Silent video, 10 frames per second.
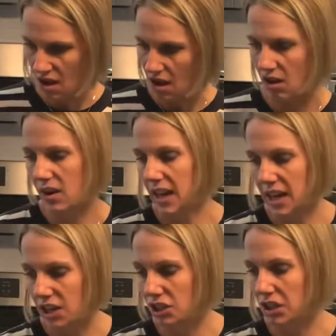All right,
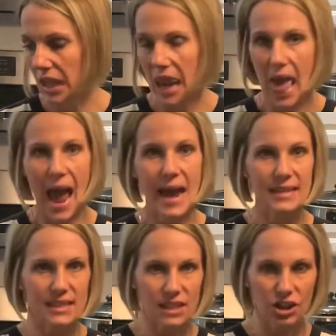and your
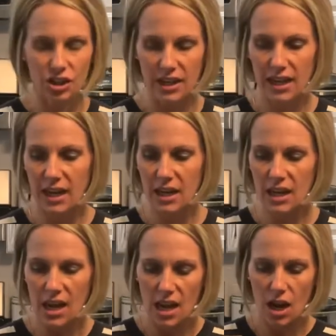last ingredient,
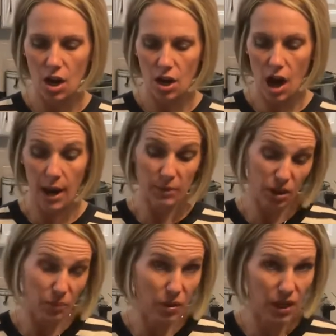I'm
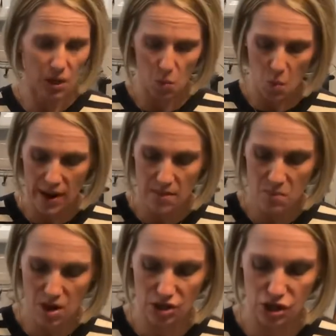gonna put in white
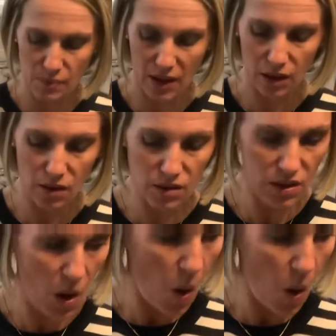marshmallows.